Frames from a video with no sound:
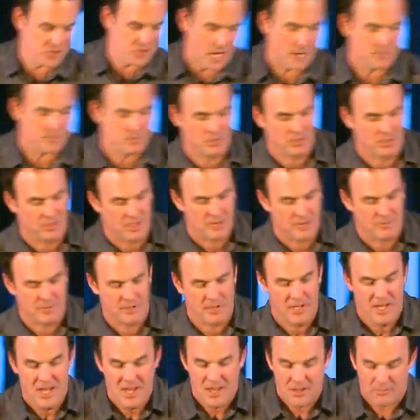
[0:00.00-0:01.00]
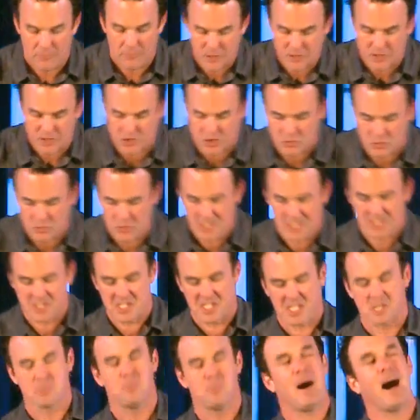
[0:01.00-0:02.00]
chapter 11, verse 3, it
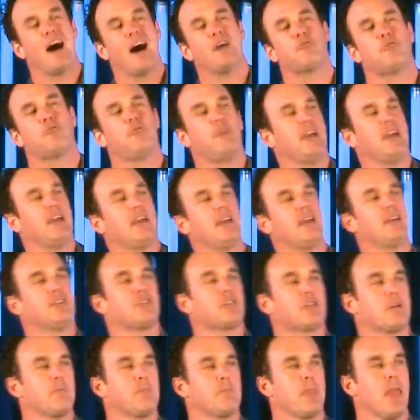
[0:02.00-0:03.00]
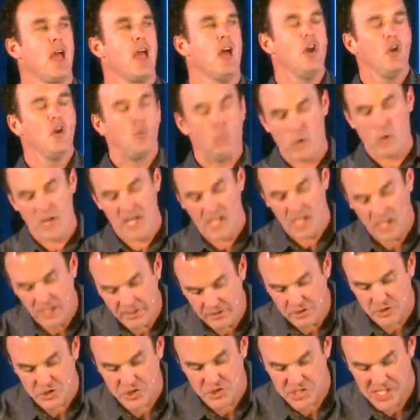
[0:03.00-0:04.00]
says, By faith, we
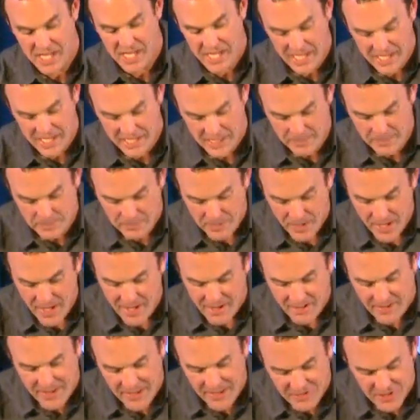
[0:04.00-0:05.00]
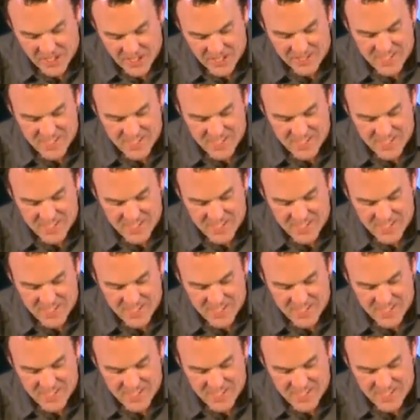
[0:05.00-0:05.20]
understand that the